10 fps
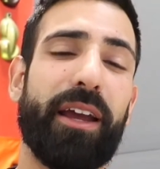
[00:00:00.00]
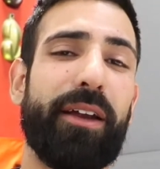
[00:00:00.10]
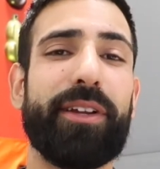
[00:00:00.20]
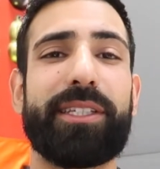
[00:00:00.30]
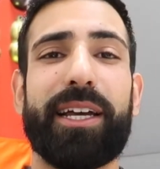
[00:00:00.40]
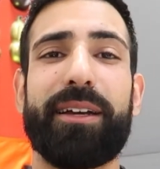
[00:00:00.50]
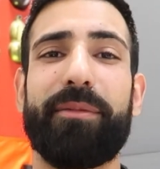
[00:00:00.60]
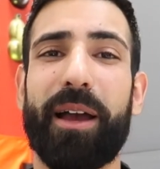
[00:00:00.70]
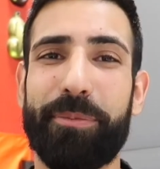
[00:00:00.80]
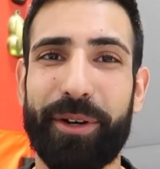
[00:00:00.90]
every
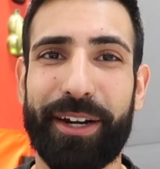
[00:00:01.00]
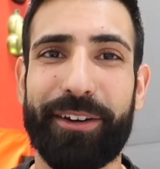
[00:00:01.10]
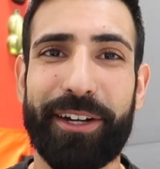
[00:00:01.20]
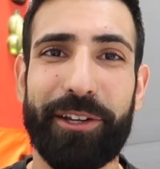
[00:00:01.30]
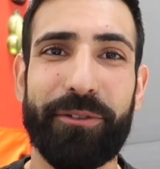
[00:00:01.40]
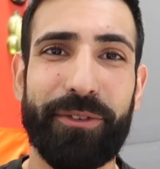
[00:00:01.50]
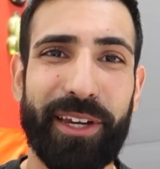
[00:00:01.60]
time I put out a new